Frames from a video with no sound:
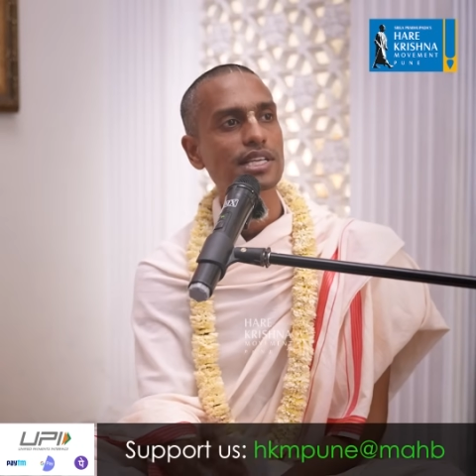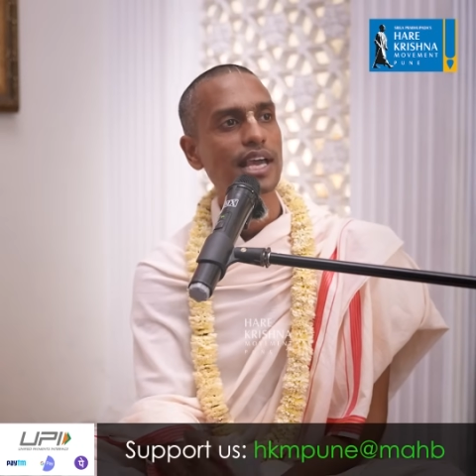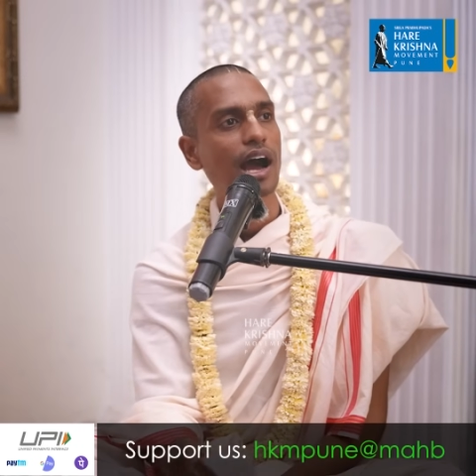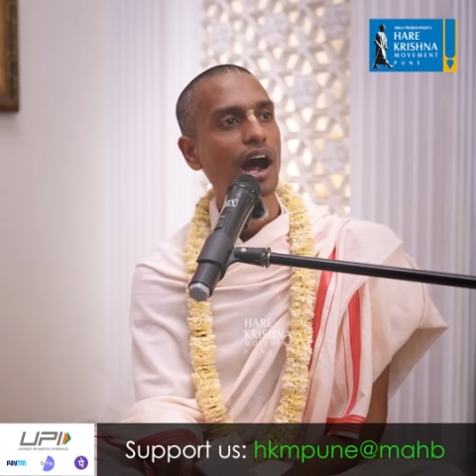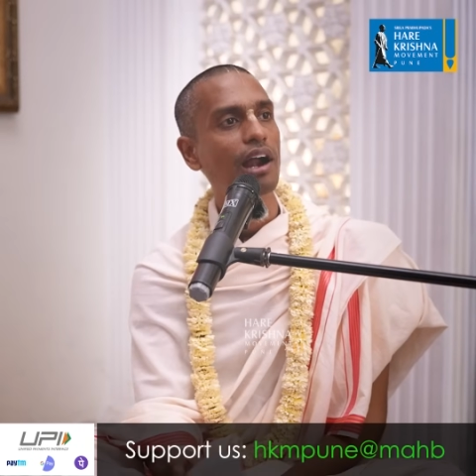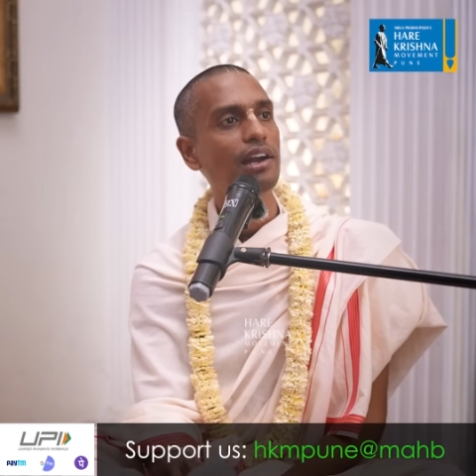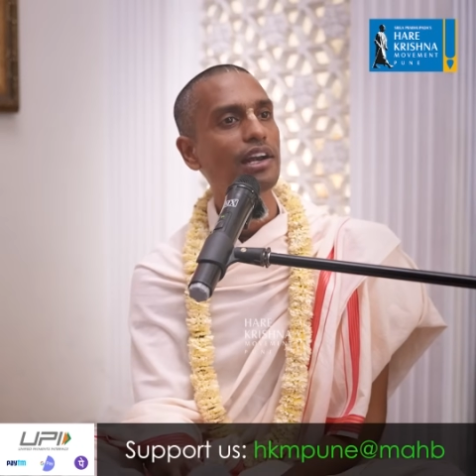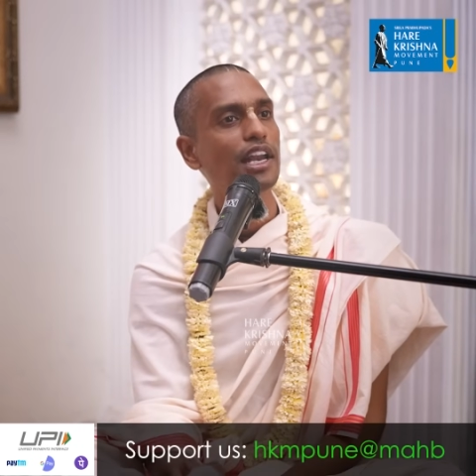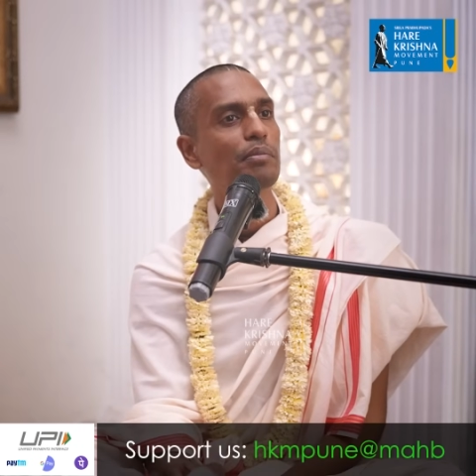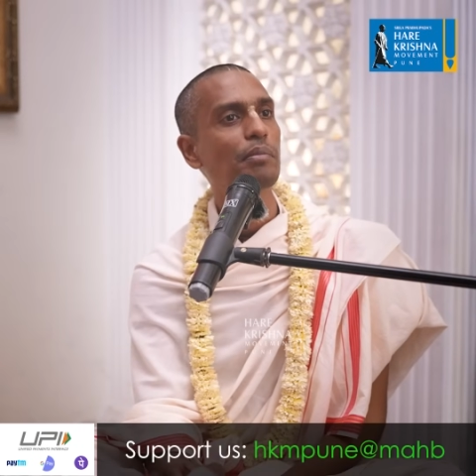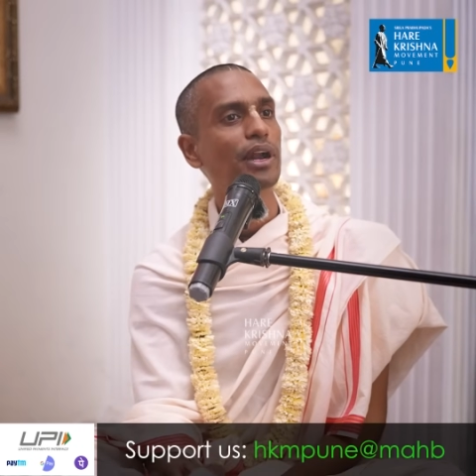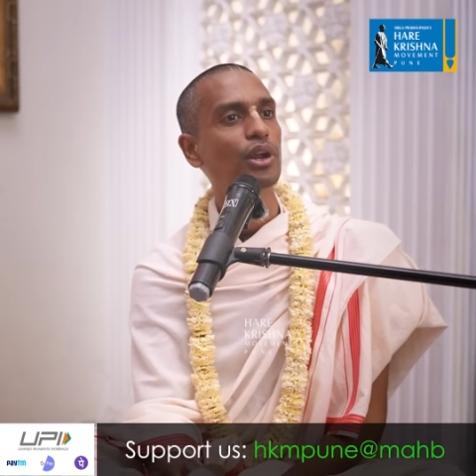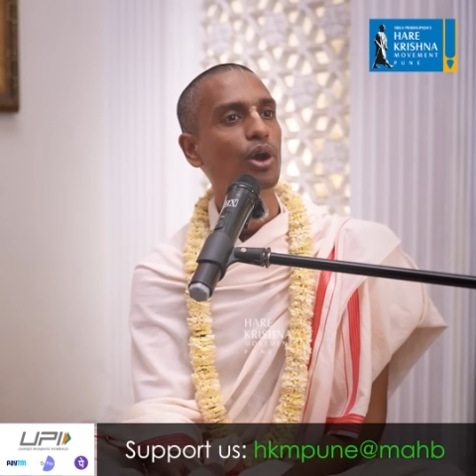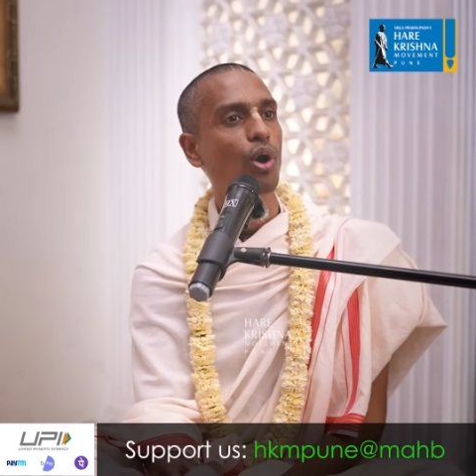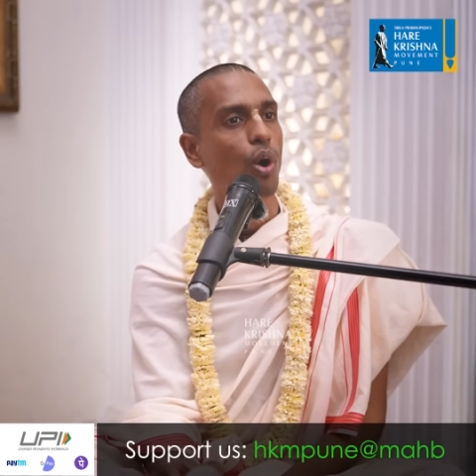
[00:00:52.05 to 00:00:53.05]
the
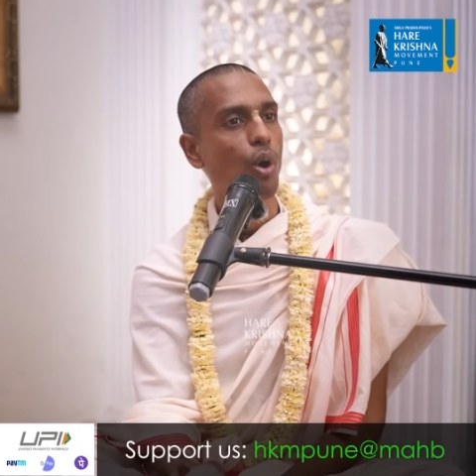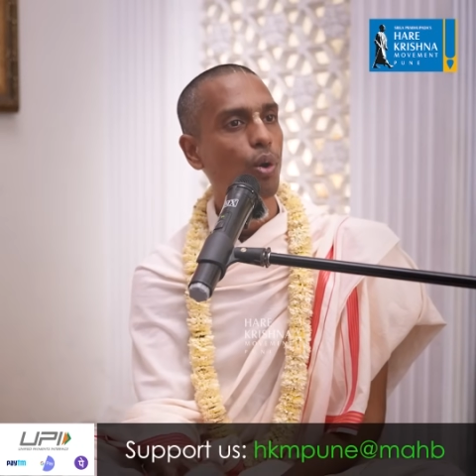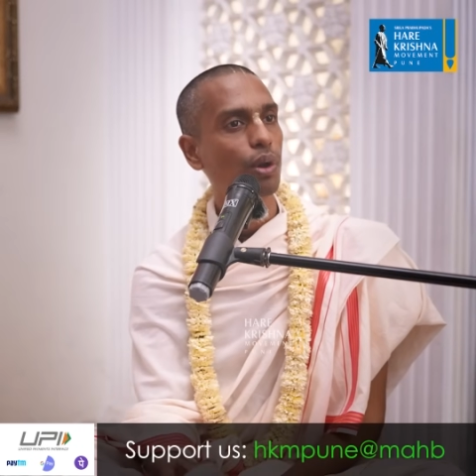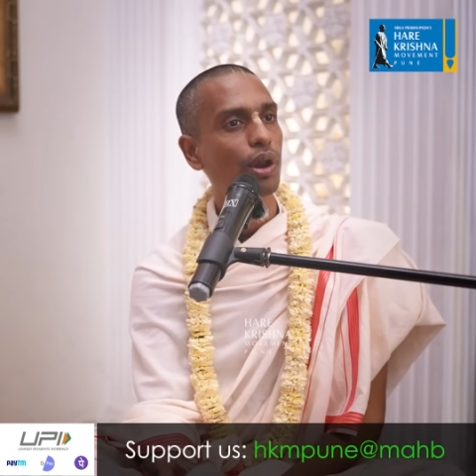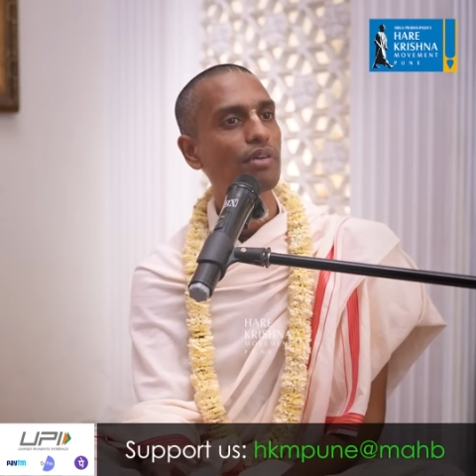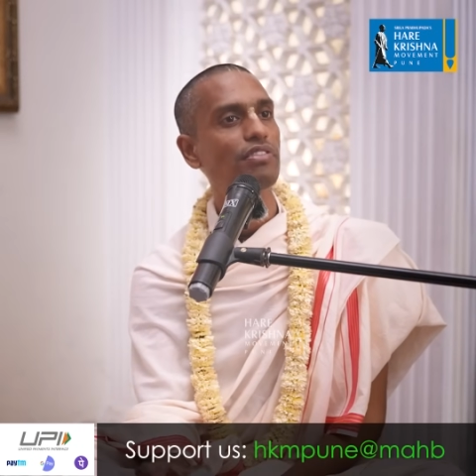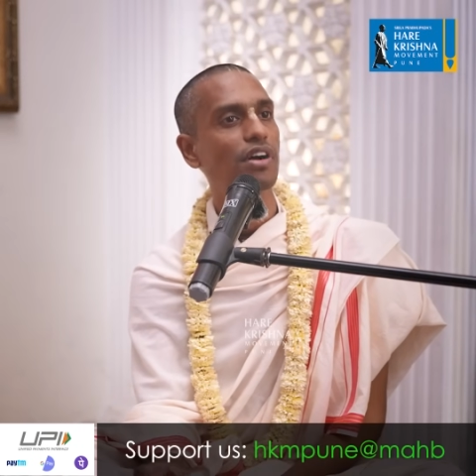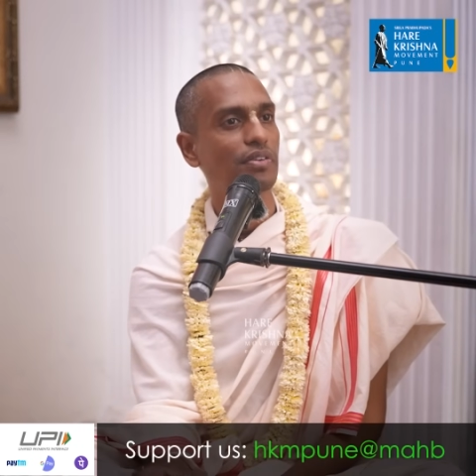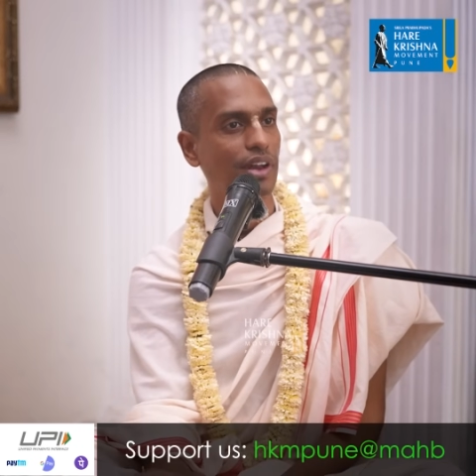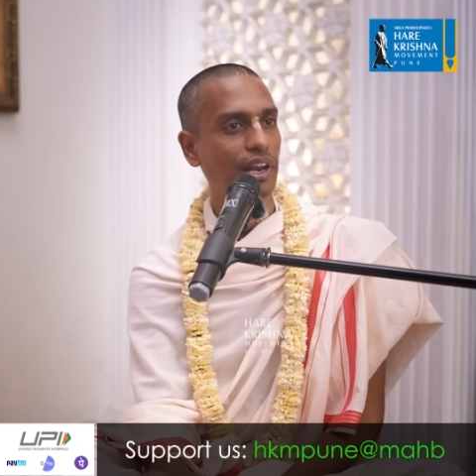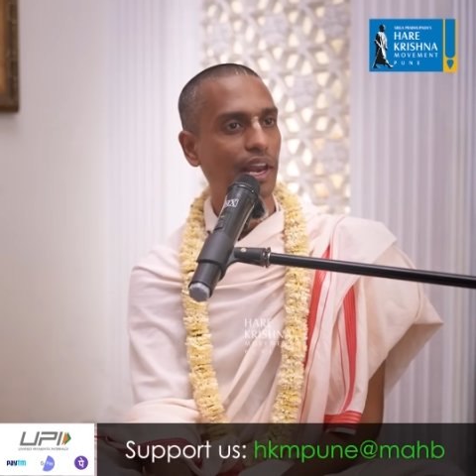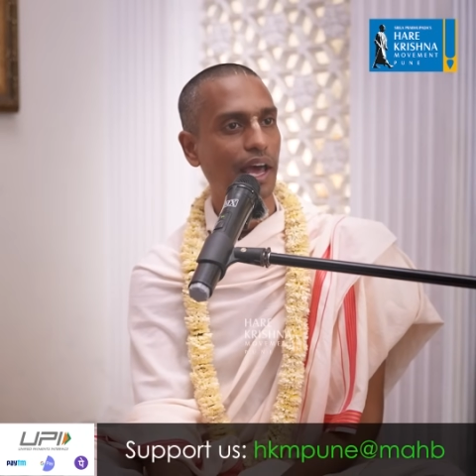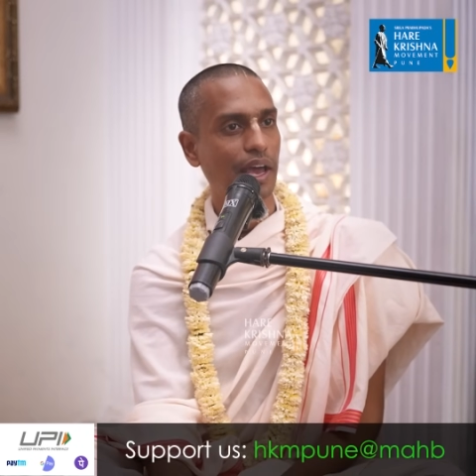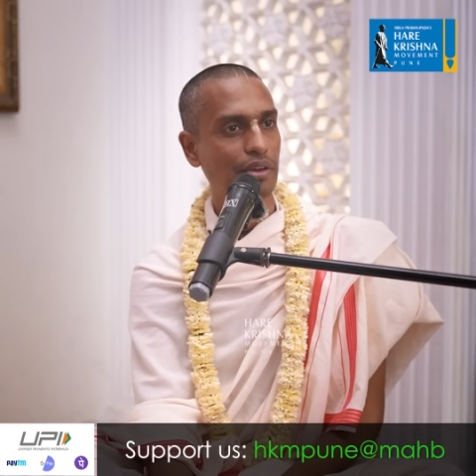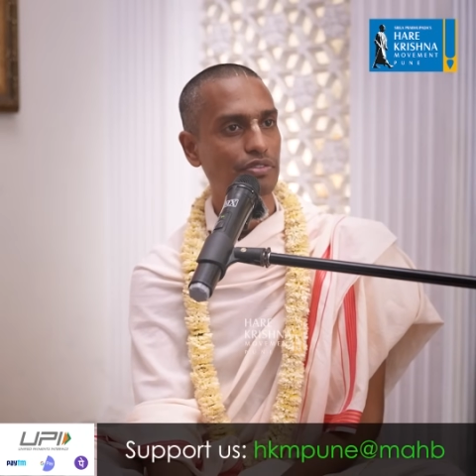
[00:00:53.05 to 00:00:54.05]
ultimate goal of our
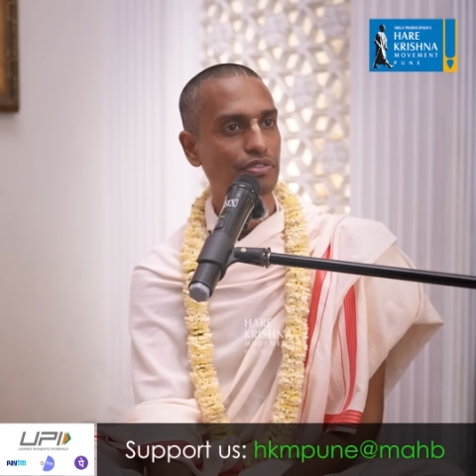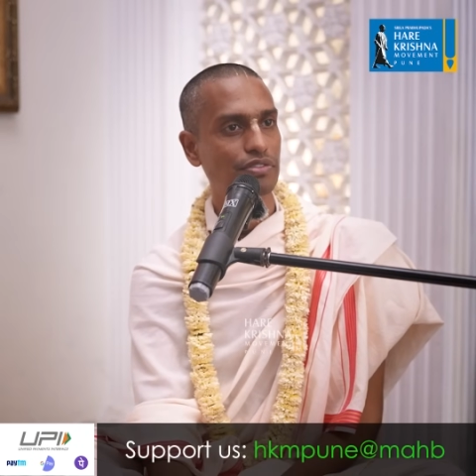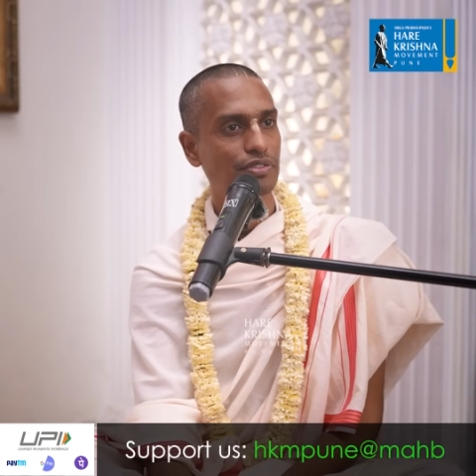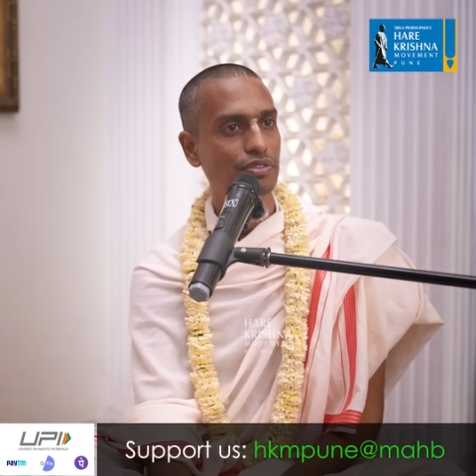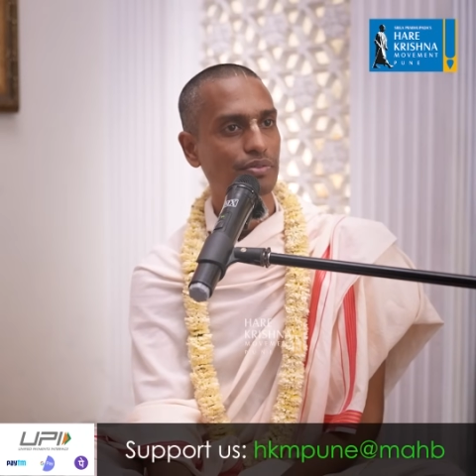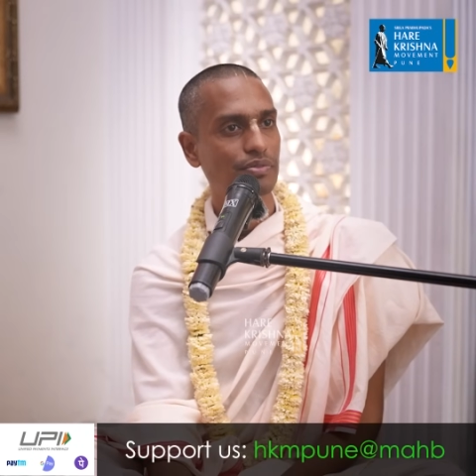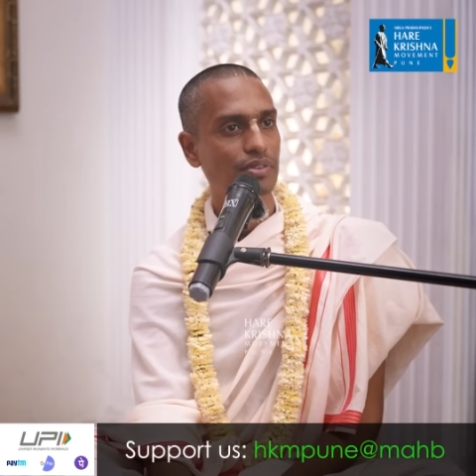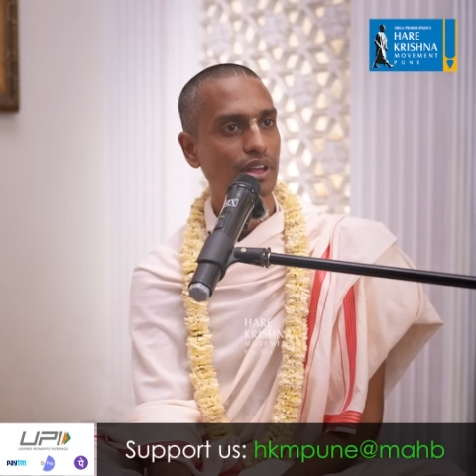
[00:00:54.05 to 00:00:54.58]
life.